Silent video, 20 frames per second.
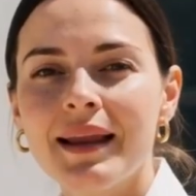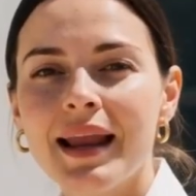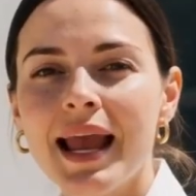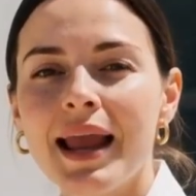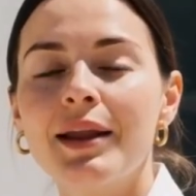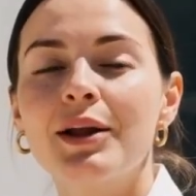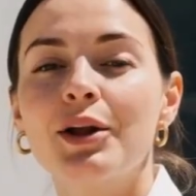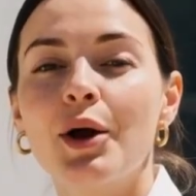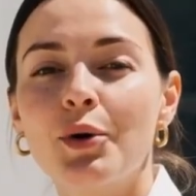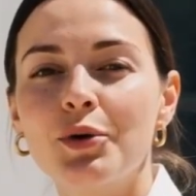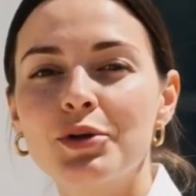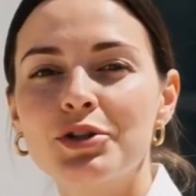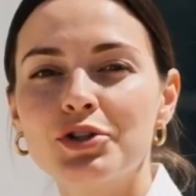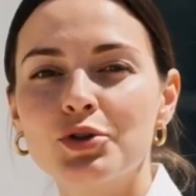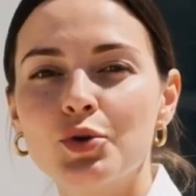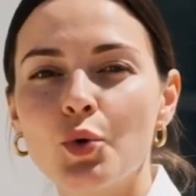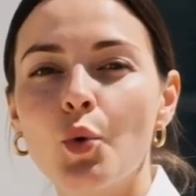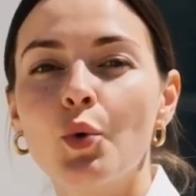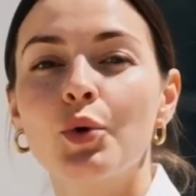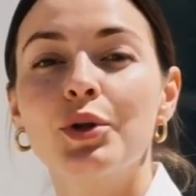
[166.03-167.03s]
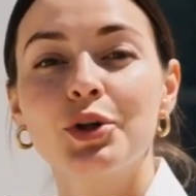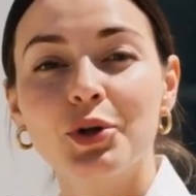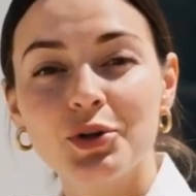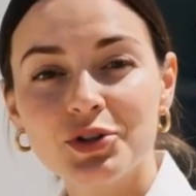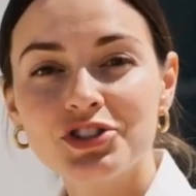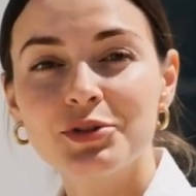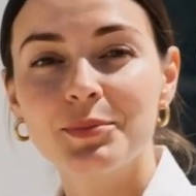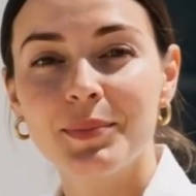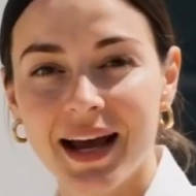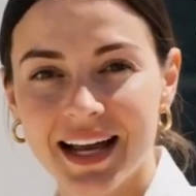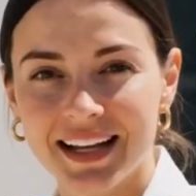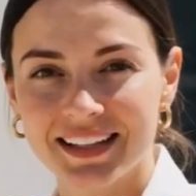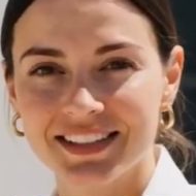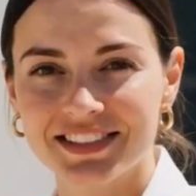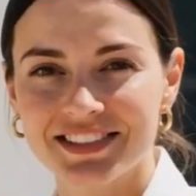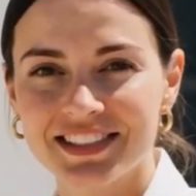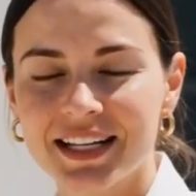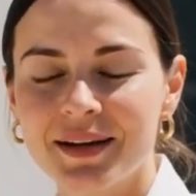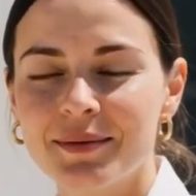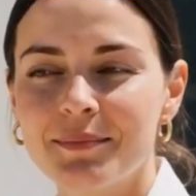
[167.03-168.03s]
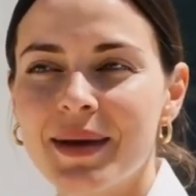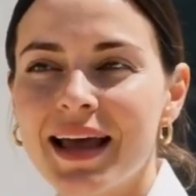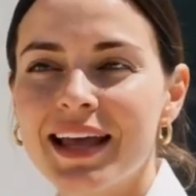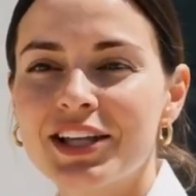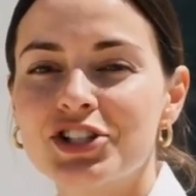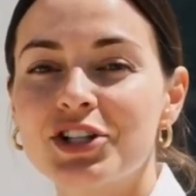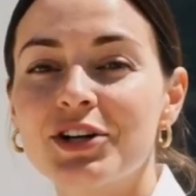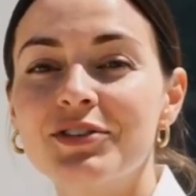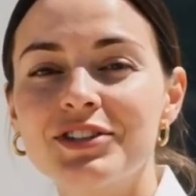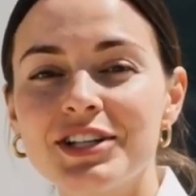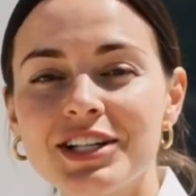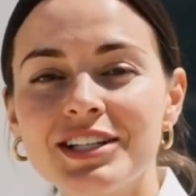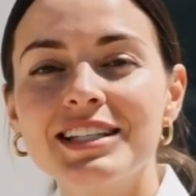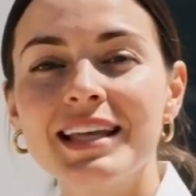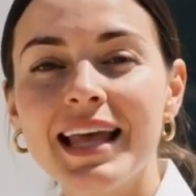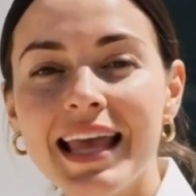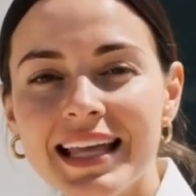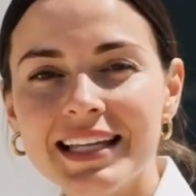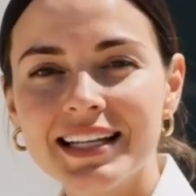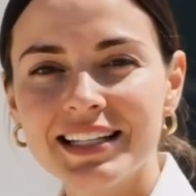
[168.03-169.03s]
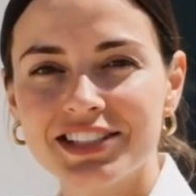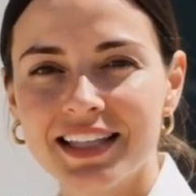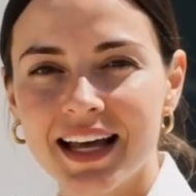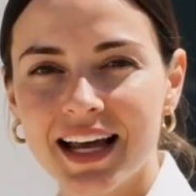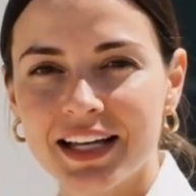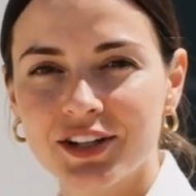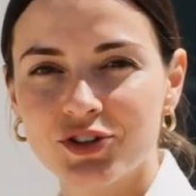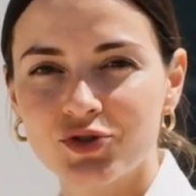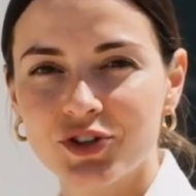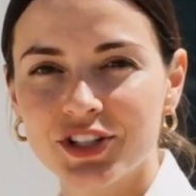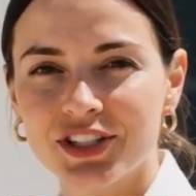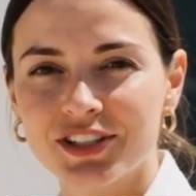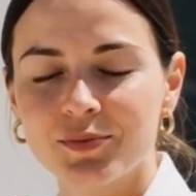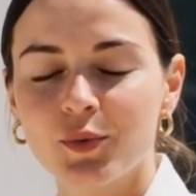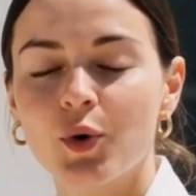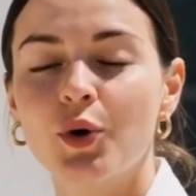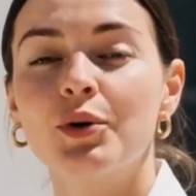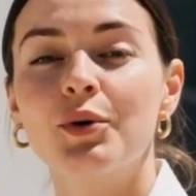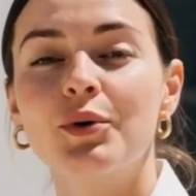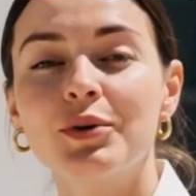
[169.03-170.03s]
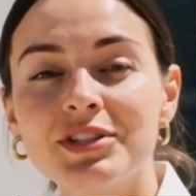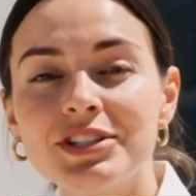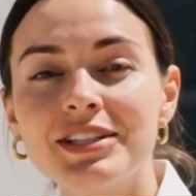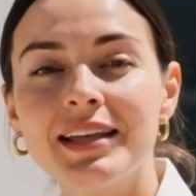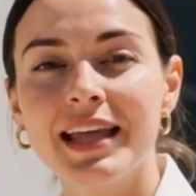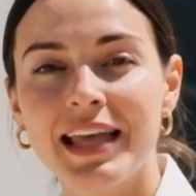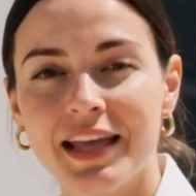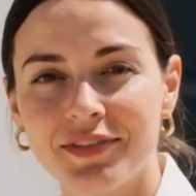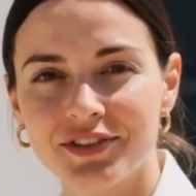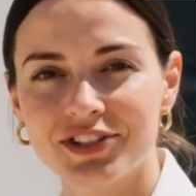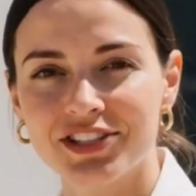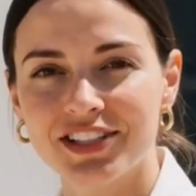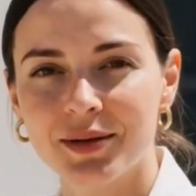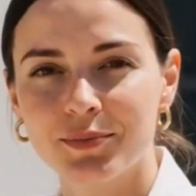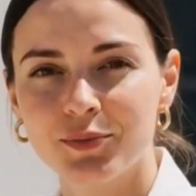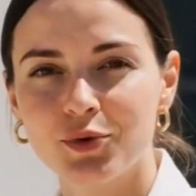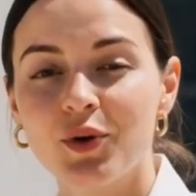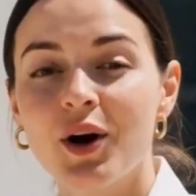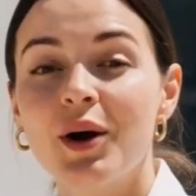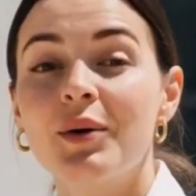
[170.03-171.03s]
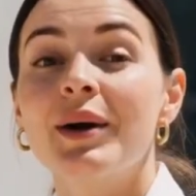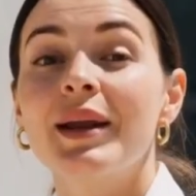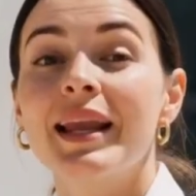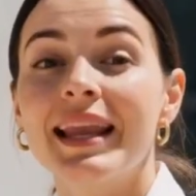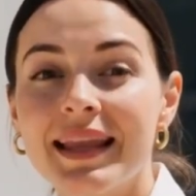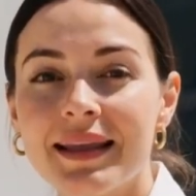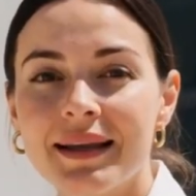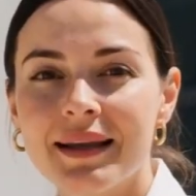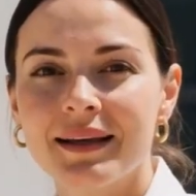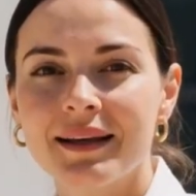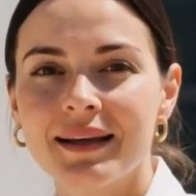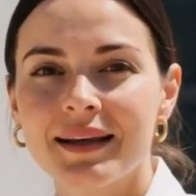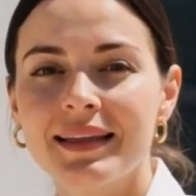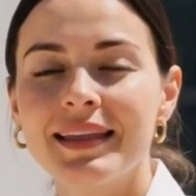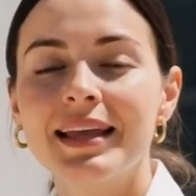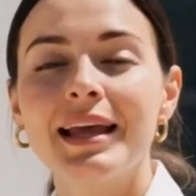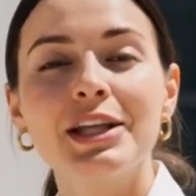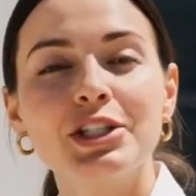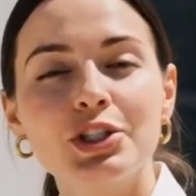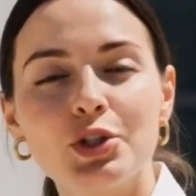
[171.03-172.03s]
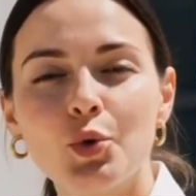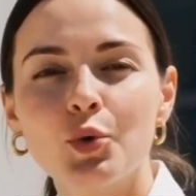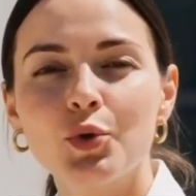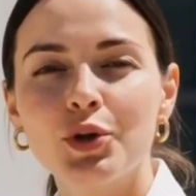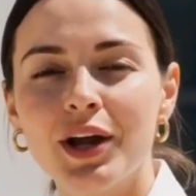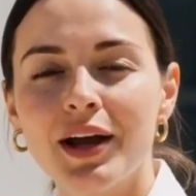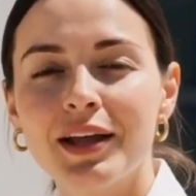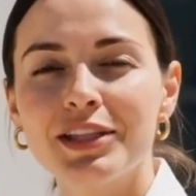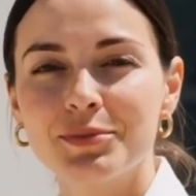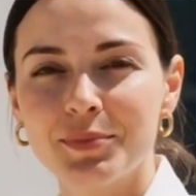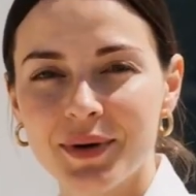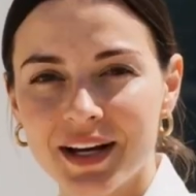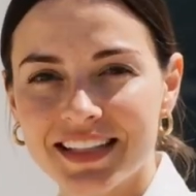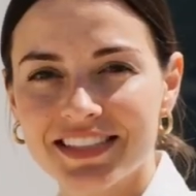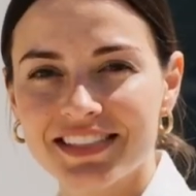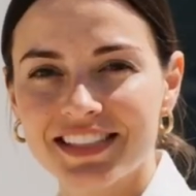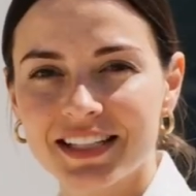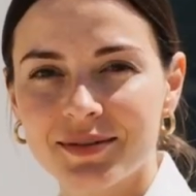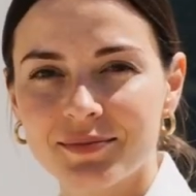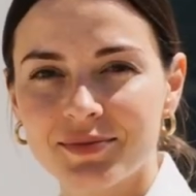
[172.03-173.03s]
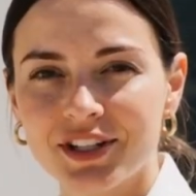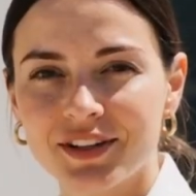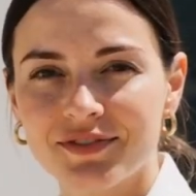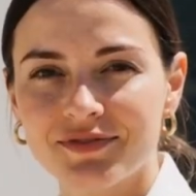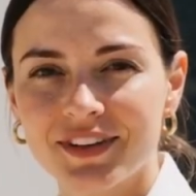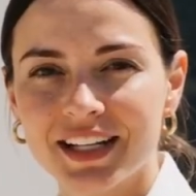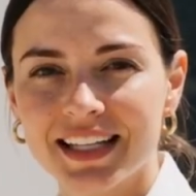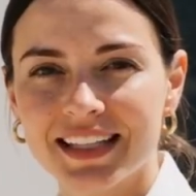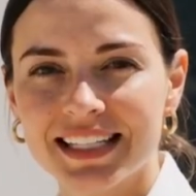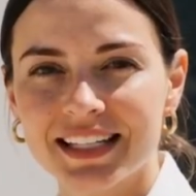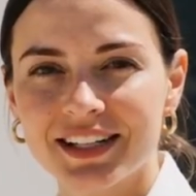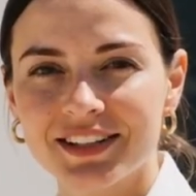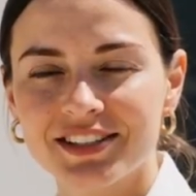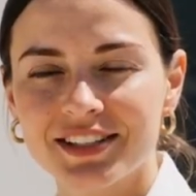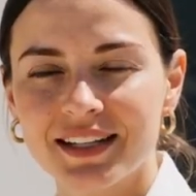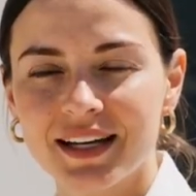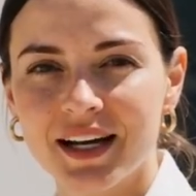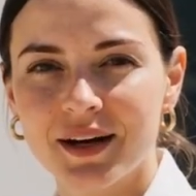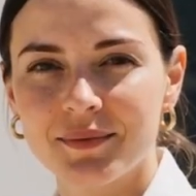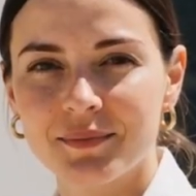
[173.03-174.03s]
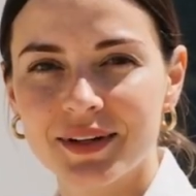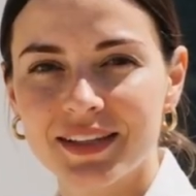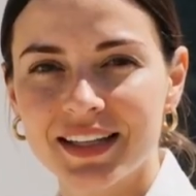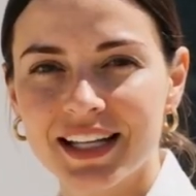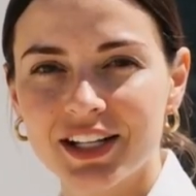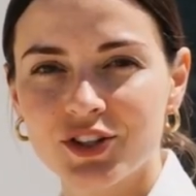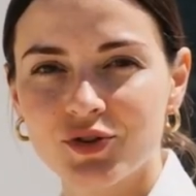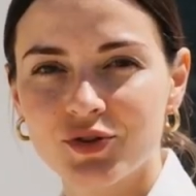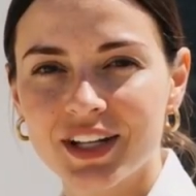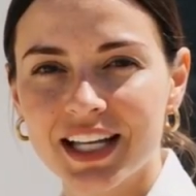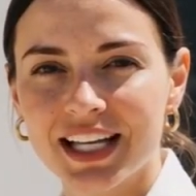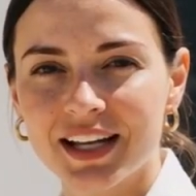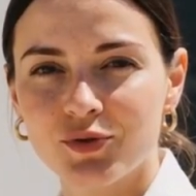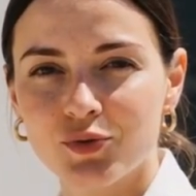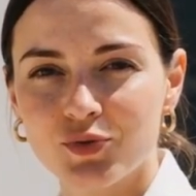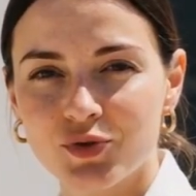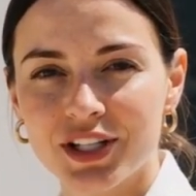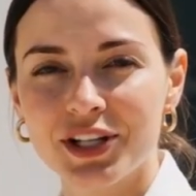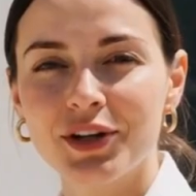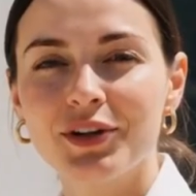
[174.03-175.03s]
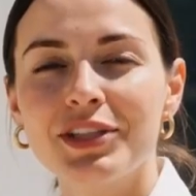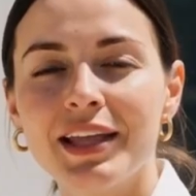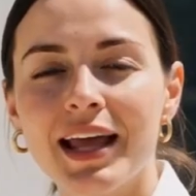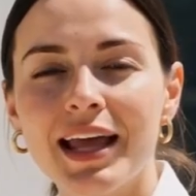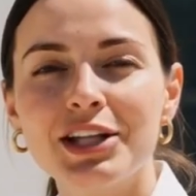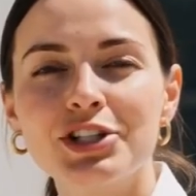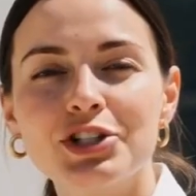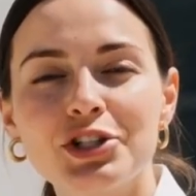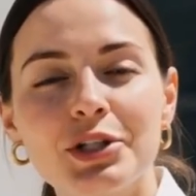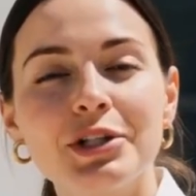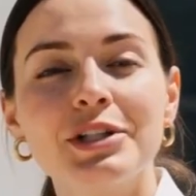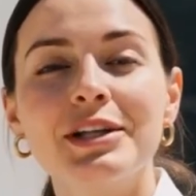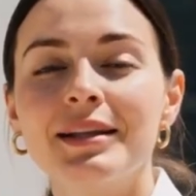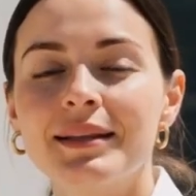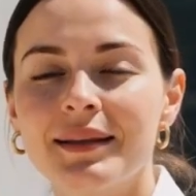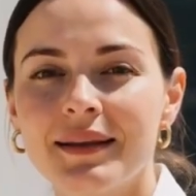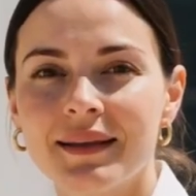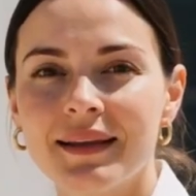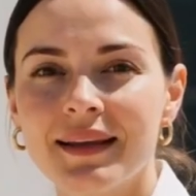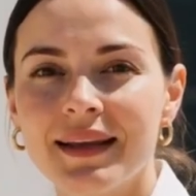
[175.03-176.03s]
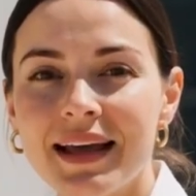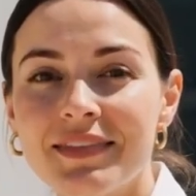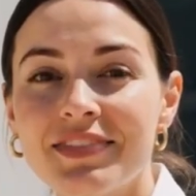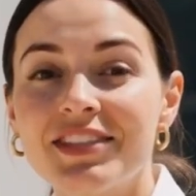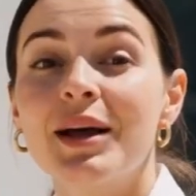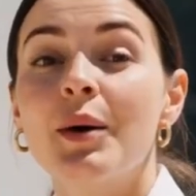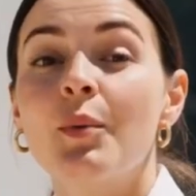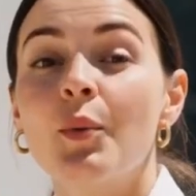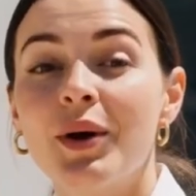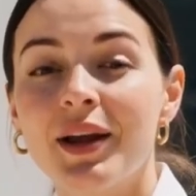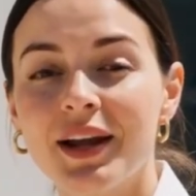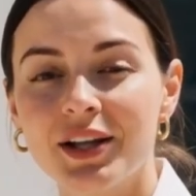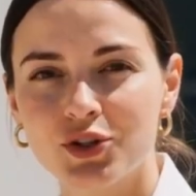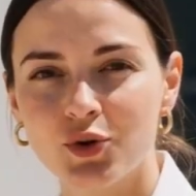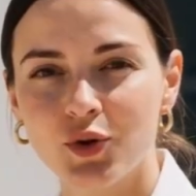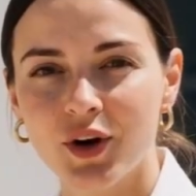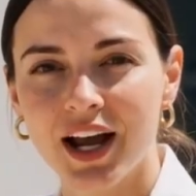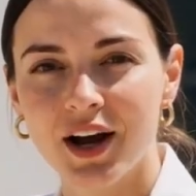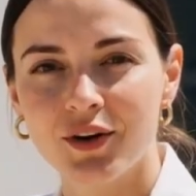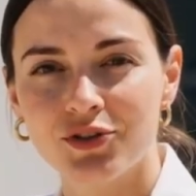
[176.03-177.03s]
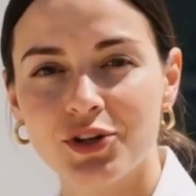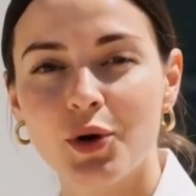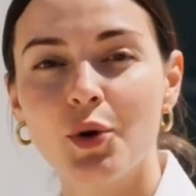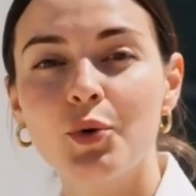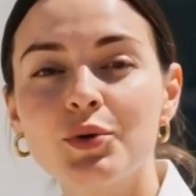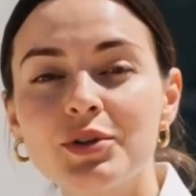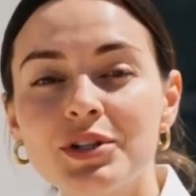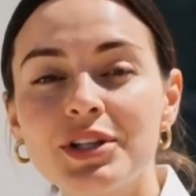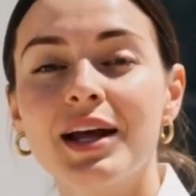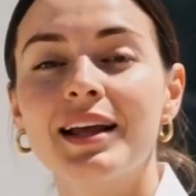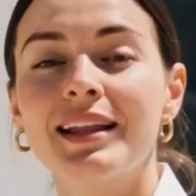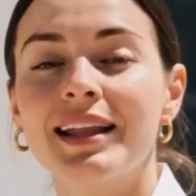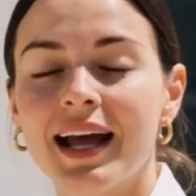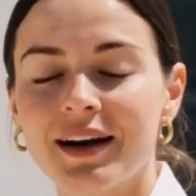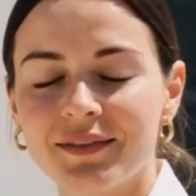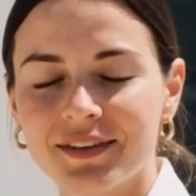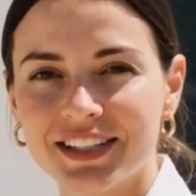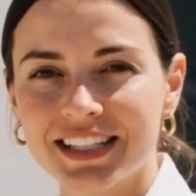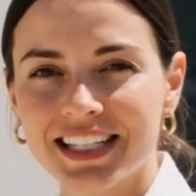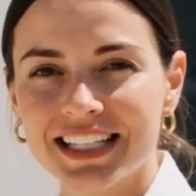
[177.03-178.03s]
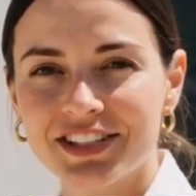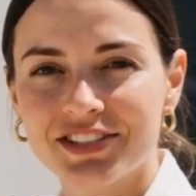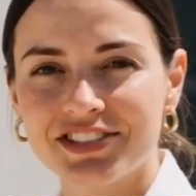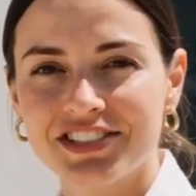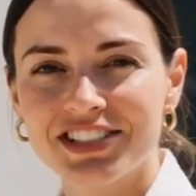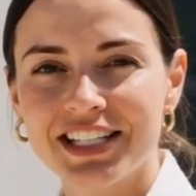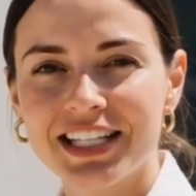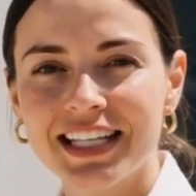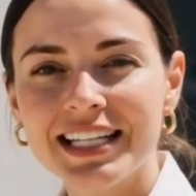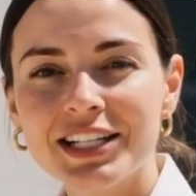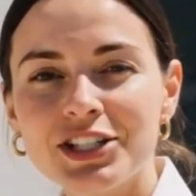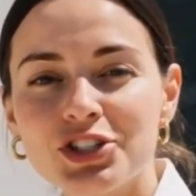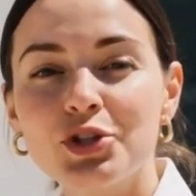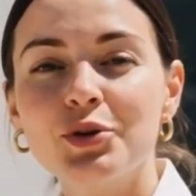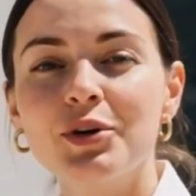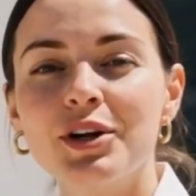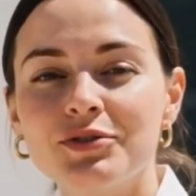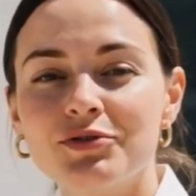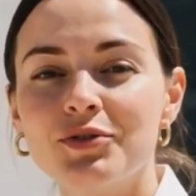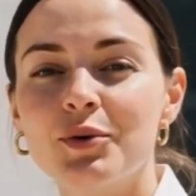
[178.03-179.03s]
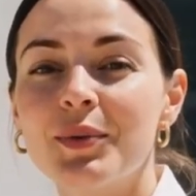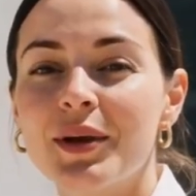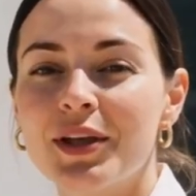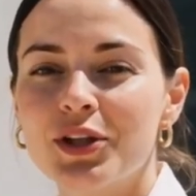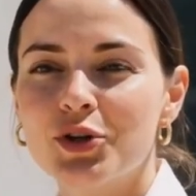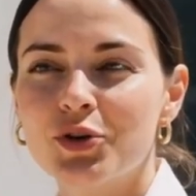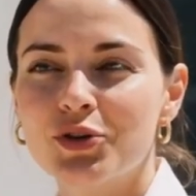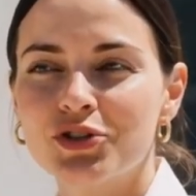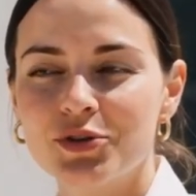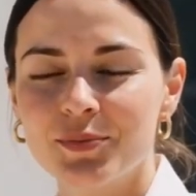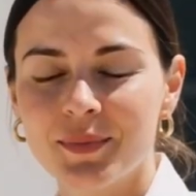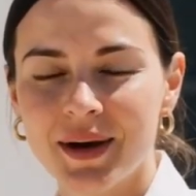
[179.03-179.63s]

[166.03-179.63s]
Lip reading: And don't store used pens in makeshift containers like drinks bottles, even temporarily. These shortcuts might seem convenient, but they create real dangers. If someone in your household does have a needle stick injury from a used